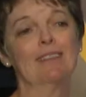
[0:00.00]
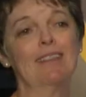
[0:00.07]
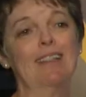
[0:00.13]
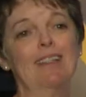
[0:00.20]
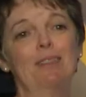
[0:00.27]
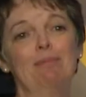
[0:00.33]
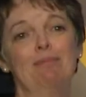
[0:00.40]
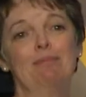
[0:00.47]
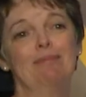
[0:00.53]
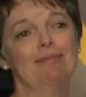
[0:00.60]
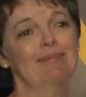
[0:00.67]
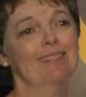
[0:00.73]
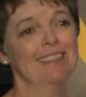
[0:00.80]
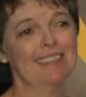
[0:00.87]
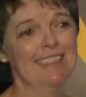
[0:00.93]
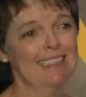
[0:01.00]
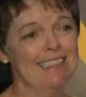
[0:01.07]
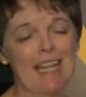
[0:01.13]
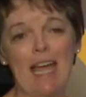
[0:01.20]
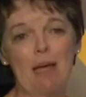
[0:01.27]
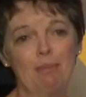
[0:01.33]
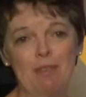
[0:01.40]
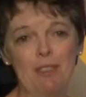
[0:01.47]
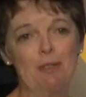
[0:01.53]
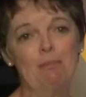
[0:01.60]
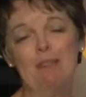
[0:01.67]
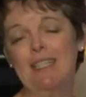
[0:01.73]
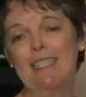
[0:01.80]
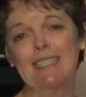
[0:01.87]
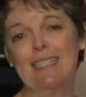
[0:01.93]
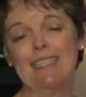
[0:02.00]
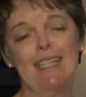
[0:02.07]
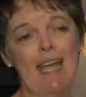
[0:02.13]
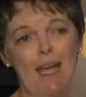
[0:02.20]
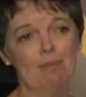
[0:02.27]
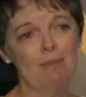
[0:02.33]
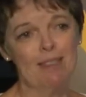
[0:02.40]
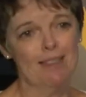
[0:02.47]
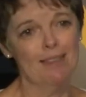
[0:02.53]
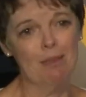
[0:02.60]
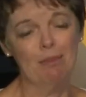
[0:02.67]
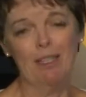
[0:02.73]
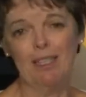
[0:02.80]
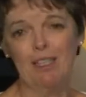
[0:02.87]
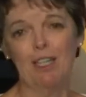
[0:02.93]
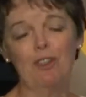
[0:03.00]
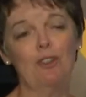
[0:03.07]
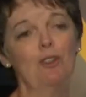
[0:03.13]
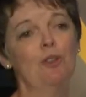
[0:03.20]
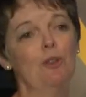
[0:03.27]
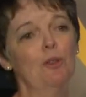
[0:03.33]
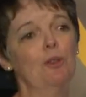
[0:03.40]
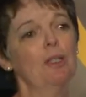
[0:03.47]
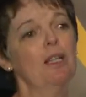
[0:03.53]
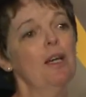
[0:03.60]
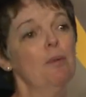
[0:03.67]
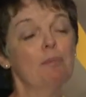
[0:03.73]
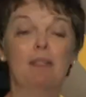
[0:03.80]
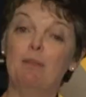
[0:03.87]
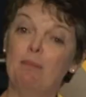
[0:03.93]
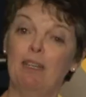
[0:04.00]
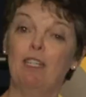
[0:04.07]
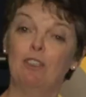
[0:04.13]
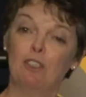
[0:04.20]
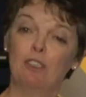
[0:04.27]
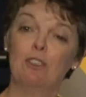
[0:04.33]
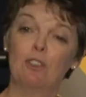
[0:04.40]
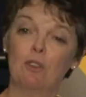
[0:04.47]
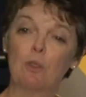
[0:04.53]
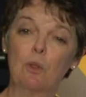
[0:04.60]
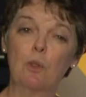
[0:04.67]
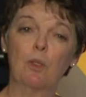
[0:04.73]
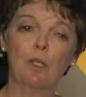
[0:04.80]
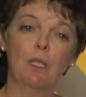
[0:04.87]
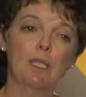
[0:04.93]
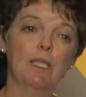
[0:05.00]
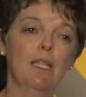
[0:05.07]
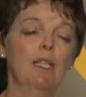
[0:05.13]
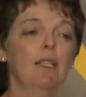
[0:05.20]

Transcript: Um, it didn't happen to me, it didn't happen to anybody I knew, but it made a good story.